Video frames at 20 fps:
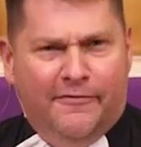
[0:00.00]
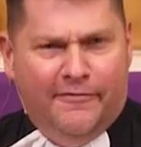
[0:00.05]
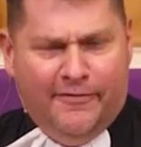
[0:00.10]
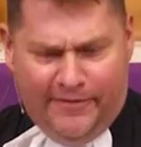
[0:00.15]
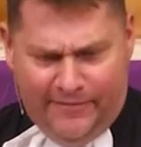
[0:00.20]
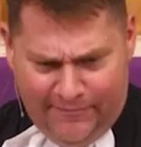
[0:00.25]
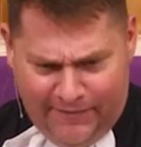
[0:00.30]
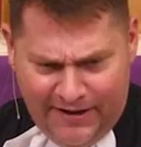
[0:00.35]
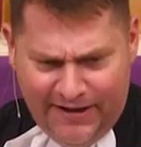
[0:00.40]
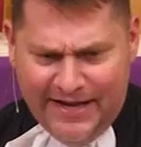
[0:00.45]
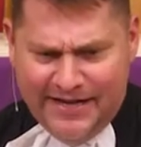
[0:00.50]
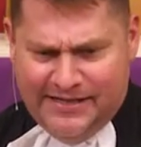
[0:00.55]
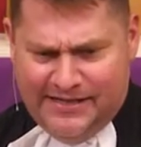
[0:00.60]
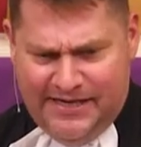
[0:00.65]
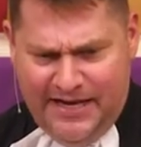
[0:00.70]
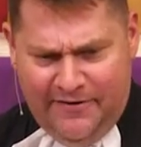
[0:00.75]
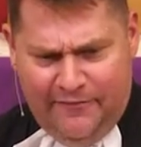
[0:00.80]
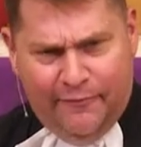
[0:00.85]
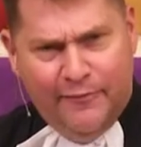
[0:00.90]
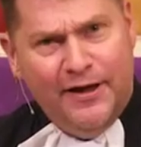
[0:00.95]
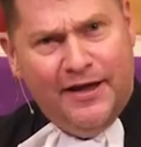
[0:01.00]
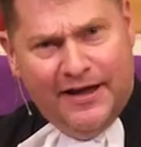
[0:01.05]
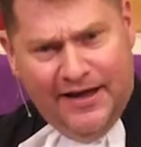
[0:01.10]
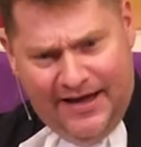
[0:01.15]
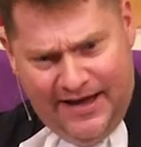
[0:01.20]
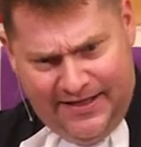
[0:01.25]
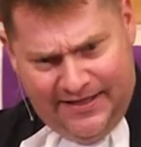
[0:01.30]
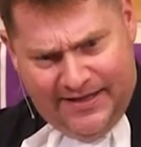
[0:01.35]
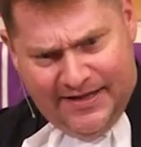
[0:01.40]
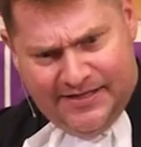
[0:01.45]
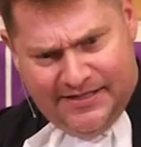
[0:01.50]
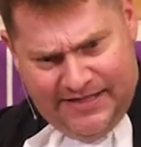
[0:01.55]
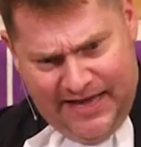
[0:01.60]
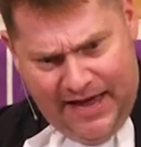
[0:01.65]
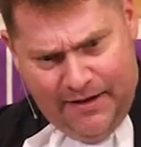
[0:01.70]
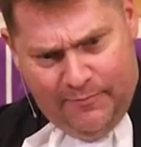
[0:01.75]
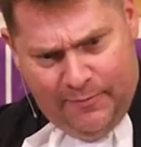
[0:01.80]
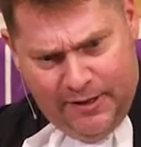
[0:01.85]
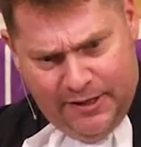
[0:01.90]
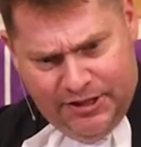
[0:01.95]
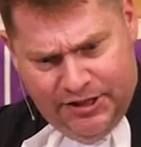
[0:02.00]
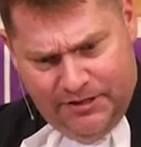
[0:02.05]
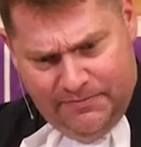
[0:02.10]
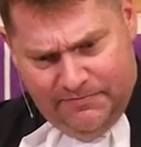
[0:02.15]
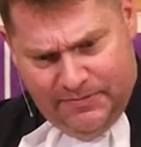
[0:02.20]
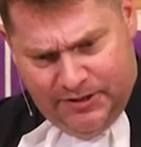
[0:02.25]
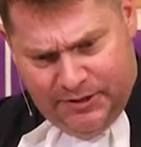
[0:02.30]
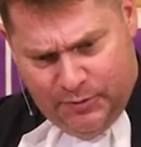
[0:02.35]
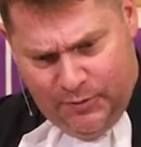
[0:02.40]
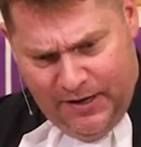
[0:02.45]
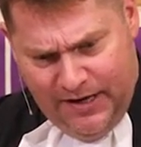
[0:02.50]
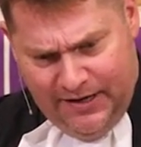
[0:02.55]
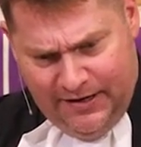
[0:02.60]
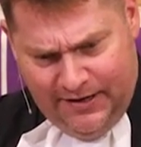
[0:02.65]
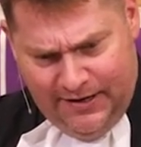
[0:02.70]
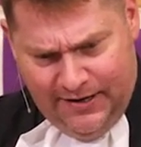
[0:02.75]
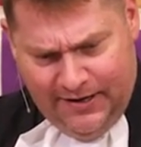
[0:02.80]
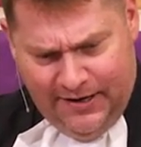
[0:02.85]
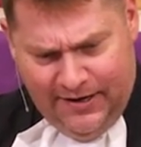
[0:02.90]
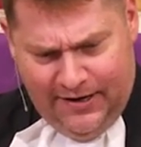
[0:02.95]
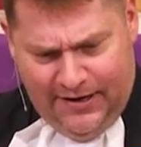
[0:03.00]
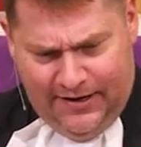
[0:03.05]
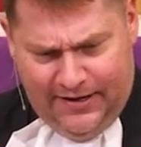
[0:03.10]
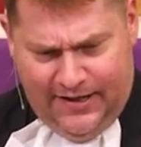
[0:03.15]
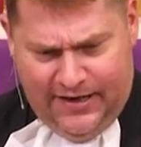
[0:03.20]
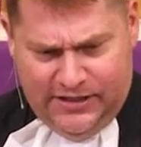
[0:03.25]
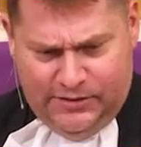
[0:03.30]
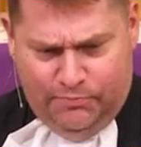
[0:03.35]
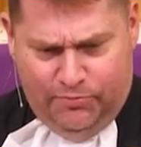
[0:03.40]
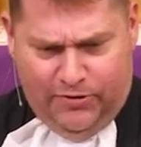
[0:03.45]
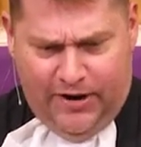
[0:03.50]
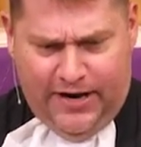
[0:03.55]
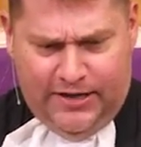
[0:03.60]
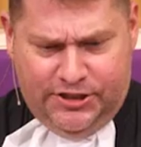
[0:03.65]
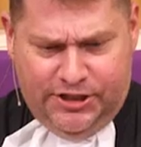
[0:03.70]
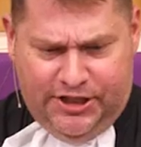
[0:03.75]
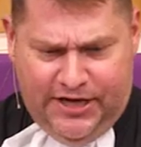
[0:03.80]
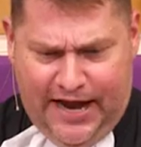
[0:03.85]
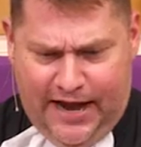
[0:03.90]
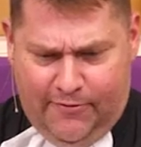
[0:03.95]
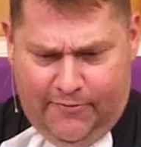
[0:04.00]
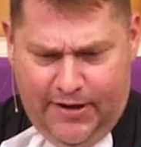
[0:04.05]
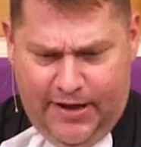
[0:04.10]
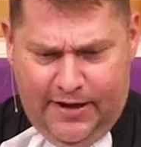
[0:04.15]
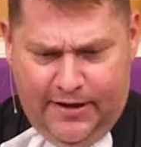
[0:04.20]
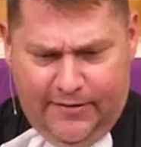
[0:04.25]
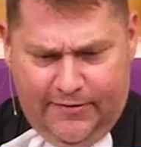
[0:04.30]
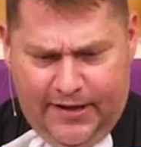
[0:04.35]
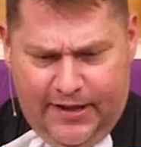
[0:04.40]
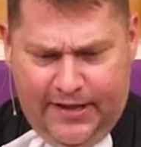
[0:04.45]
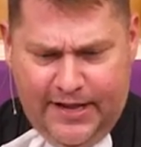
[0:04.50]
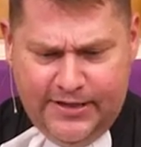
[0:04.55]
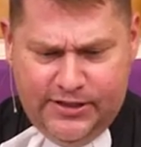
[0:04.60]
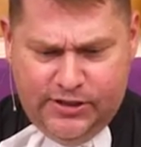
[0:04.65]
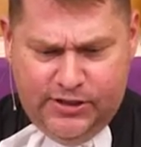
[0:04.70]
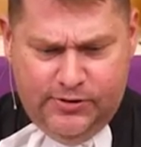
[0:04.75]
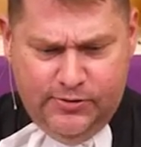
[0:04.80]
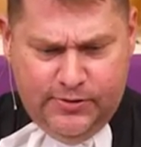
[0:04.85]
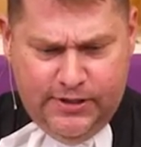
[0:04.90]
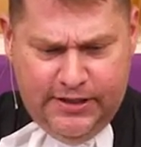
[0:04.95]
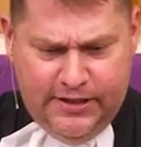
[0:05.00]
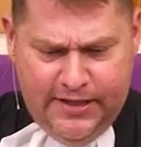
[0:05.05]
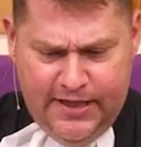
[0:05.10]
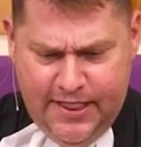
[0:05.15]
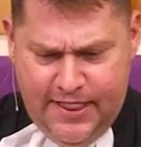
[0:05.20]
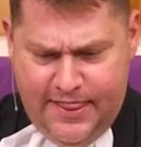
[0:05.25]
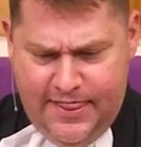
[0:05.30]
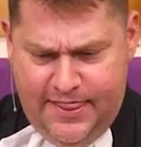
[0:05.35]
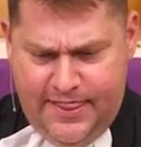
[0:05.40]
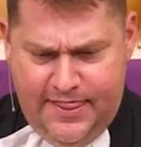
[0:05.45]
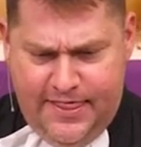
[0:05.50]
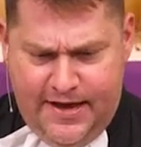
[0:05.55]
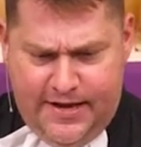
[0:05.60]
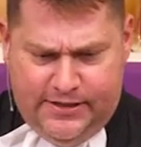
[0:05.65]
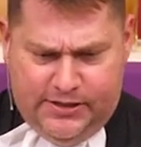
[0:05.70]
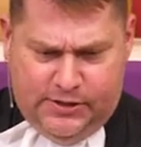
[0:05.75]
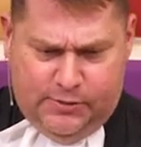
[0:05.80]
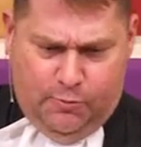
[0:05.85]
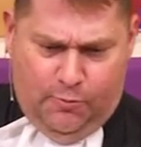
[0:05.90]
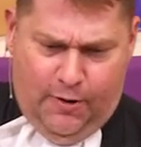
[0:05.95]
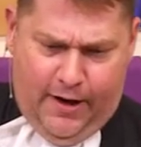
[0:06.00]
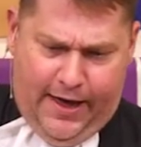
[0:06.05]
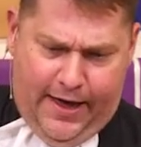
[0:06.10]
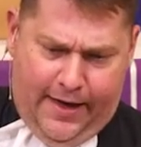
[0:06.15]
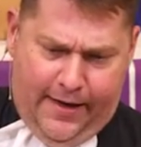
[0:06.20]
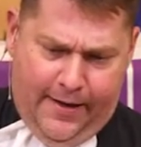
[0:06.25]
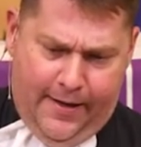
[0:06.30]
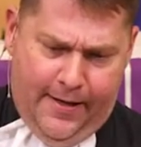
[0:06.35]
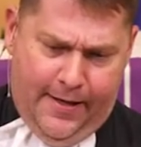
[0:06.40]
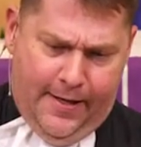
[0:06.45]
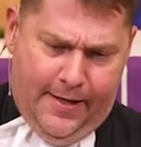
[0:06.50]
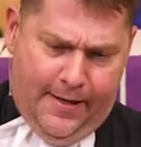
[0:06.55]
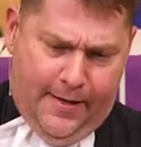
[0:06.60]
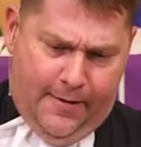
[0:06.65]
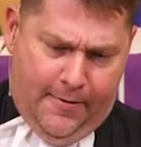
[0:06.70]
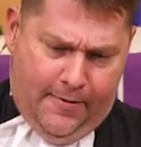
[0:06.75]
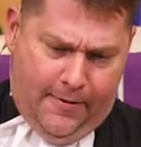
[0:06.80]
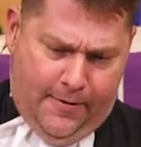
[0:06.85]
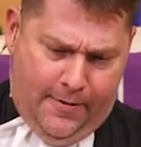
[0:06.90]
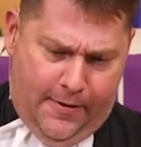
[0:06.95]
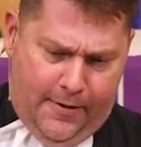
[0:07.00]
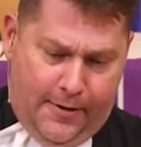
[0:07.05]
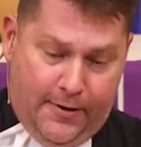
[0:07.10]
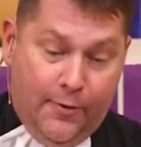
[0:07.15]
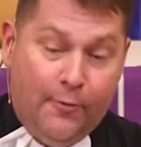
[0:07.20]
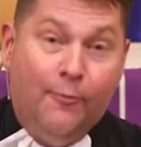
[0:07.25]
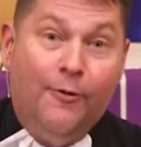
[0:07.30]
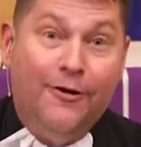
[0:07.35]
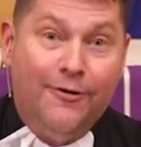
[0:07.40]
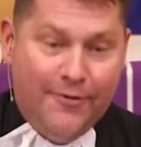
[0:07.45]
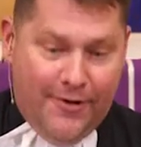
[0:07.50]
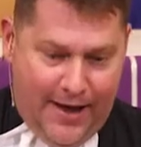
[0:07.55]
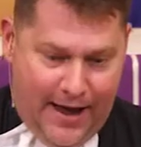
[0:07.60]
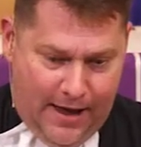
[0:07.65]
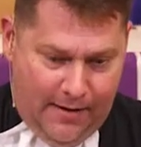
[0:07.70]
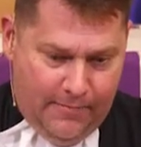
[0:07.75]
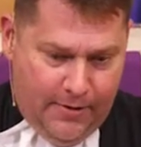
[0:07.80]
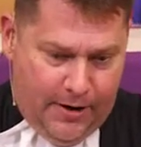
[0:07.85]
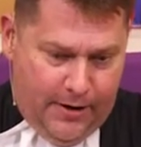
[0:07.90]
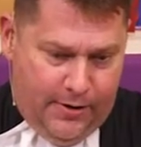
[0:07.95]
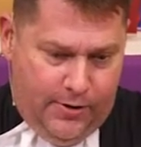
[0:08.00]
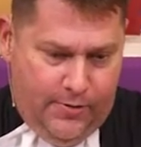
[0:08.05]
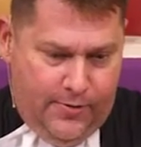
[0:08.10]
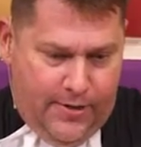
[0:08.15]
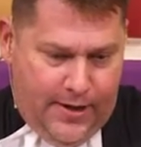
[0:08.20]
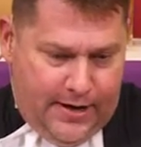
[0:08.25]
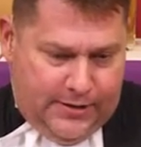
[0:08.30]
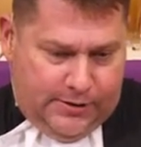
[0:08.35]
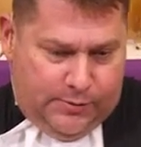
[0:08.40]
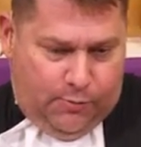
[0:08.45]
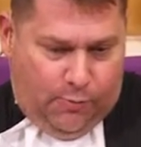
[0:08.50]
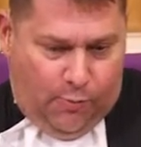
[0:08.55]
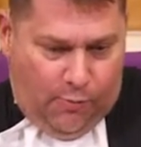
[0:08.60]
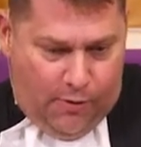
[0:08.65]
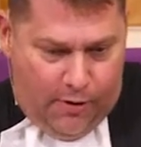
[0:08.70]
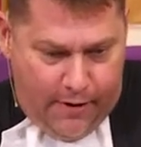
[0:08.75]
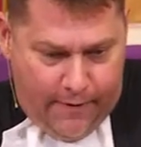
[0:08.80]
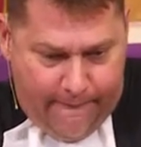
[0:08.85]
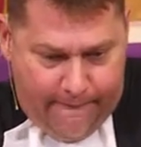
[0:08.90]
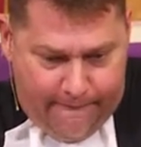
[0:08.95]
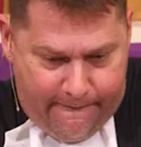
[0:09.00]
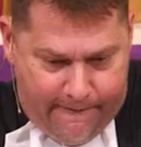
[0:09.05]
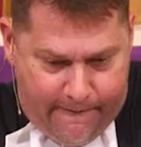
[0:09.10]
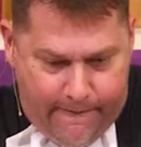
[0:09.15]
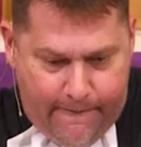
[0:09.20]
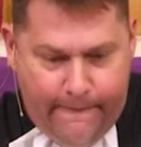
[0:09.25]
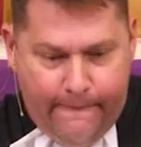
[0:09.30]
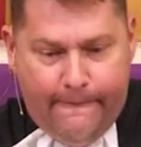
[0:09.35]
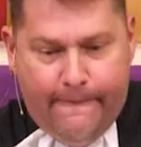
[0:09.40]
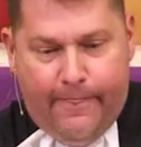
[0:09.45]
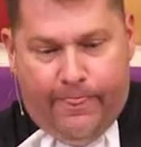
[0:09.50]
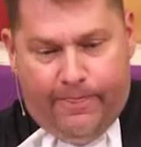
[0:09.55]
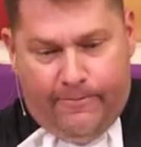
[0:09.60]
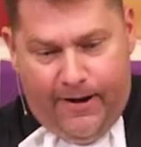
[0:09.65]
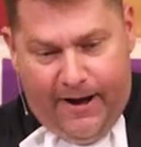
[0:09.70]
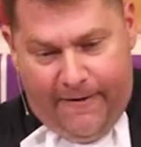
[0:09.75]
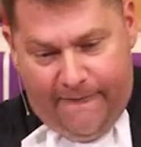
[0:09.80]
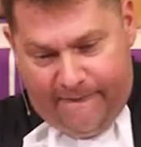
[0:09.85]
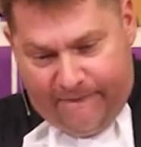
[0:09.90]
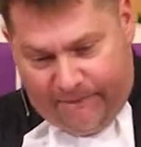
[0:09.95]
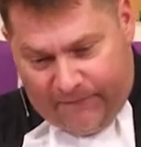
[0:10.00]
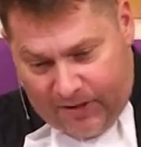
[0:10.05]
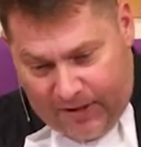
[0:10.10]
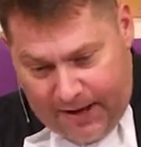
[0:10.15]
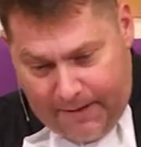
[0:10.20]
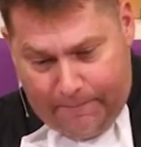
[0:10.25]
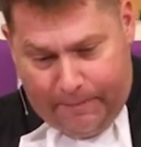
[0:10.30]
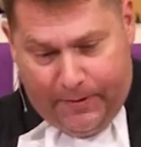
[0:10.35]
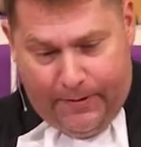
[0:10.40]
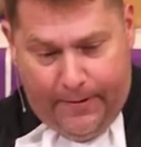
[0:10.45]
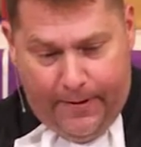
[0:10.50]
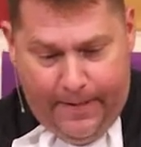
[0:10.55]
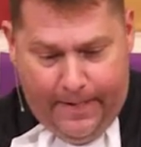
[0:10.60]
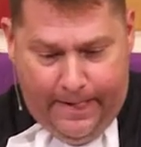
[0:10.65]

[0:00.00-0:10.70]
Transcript: Well, let's see if we could get the sandwich in between this bread, shall we? Well, let's do it this way. You're wondering how I'm going to do this. One, two, three, flip.